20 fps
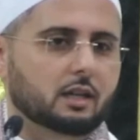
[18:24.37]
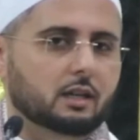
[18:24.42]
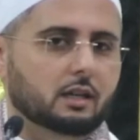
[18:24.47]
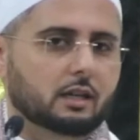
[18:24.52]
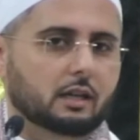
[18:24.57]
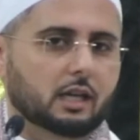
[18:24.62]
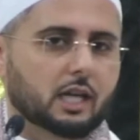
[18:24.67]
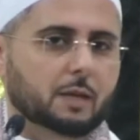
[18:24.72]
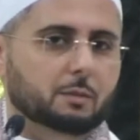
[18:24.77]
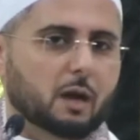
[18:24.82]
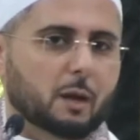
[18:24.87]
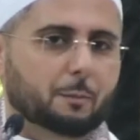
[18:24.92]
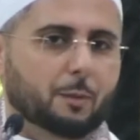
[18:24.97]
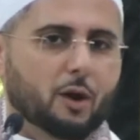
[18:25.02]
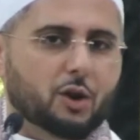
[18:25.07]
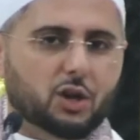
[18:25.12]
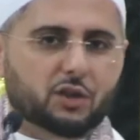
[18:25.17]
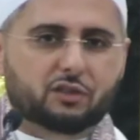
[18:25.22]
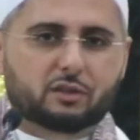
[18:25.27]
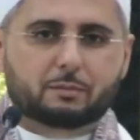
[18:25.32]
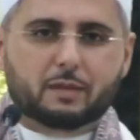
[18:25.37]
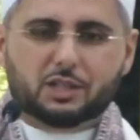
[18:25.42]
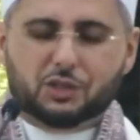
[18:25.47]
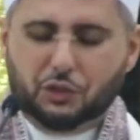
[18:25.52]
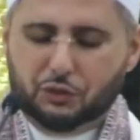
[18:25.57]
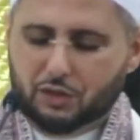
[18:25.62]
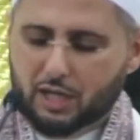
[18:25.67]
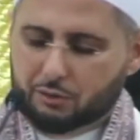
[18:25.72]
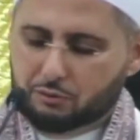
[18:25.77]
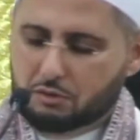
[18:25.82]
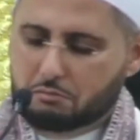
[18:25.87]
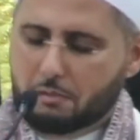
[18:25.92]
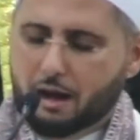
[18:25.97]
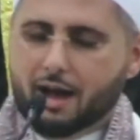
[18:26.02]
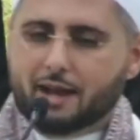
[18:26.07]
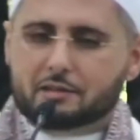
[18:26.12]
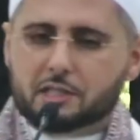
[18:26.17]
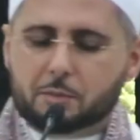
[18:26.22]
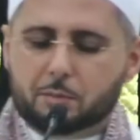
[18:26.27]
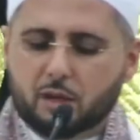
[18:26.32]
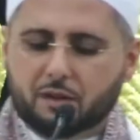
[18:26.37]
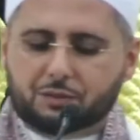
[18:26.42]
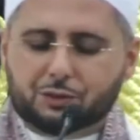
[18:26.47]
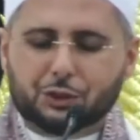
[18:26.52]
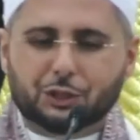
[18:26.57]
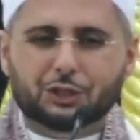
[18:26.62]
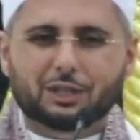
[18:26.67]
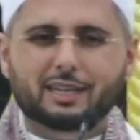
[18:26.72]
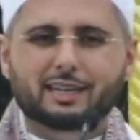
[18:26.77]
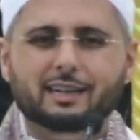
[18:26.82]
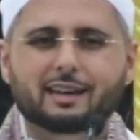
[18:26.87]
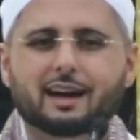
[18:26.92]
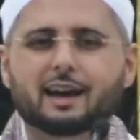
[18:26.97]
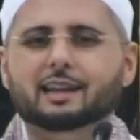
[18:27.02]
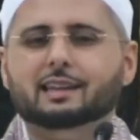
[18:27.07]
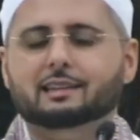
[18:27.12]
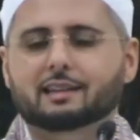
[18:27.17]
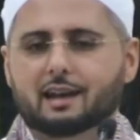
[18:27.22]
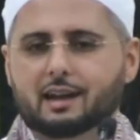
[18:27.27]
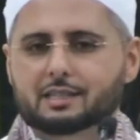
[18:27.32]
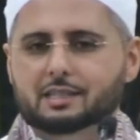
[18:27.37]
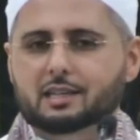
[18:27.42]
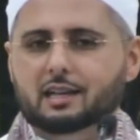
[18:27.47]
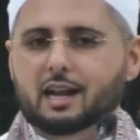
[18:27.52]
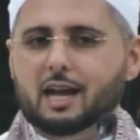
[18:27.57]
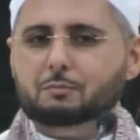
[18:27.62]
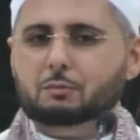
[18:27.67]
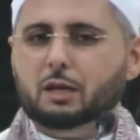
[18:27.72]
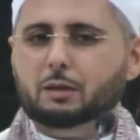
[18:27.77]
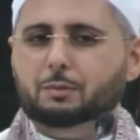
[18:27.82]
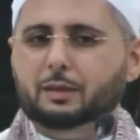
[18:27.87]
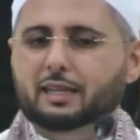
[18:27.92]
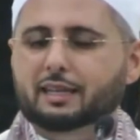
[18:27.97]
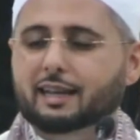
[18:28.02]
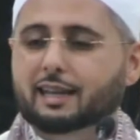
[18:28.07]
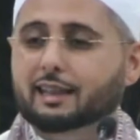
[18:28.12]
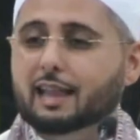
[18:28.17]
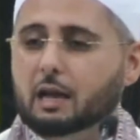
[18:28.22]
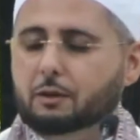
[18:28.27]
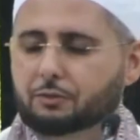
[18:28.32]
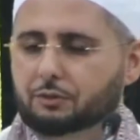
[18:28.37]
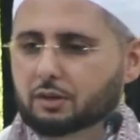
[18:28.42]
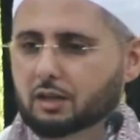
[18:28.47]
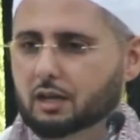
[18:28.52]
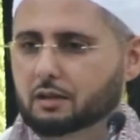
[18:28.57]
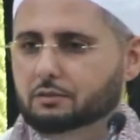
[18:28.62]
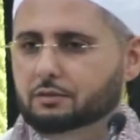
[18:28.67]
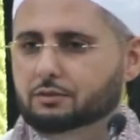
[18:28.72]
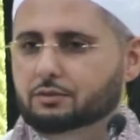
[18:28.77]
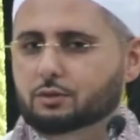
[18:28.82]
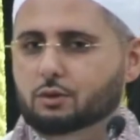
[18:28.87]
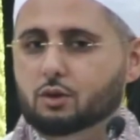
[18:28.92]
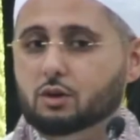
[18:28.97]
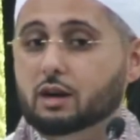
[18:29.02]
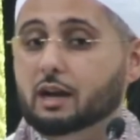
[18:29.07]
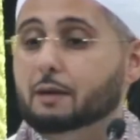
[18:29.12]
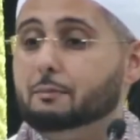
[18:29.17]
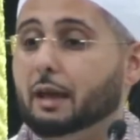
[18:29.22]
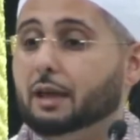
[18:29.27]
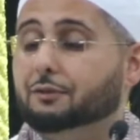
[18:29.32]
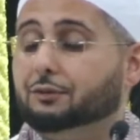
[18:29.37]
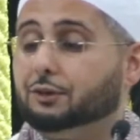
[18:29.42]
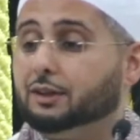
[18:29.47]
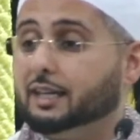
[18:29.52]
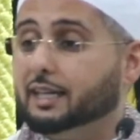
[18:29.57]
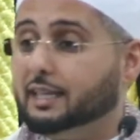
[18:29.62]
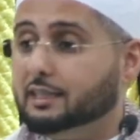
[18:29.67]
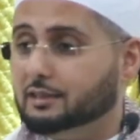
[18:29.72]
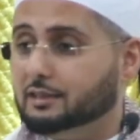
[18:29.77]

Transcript: Am I part of a message that reminds me of certain guidelines that I may be neglectful of or I may forget?